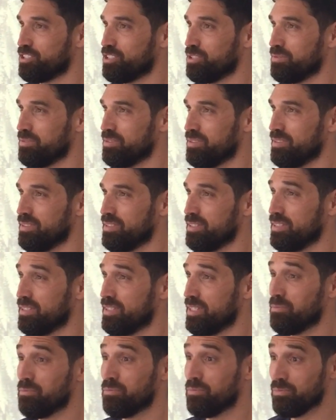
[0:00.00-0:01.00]
So
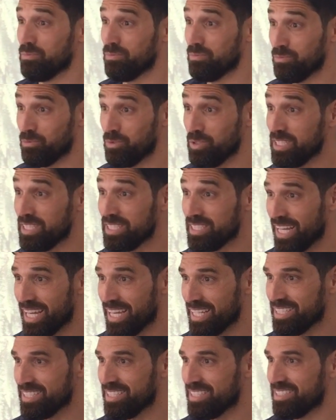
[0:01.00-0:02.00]
then we
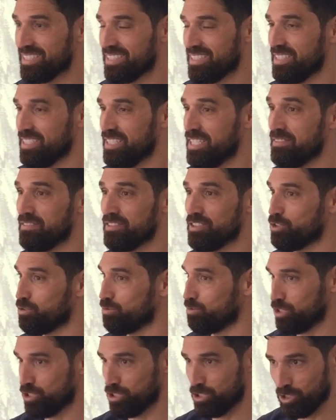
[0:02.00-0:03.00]
decided
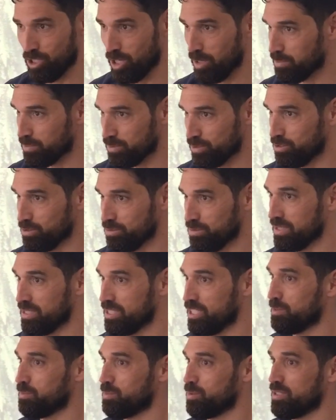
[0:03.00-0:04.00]
even to stop
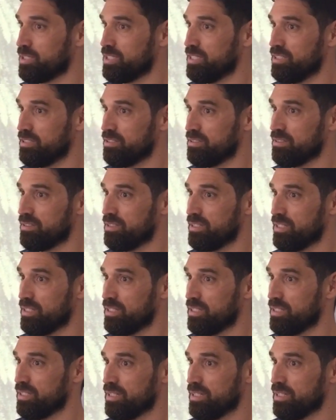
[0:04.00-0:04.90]
doing this procedure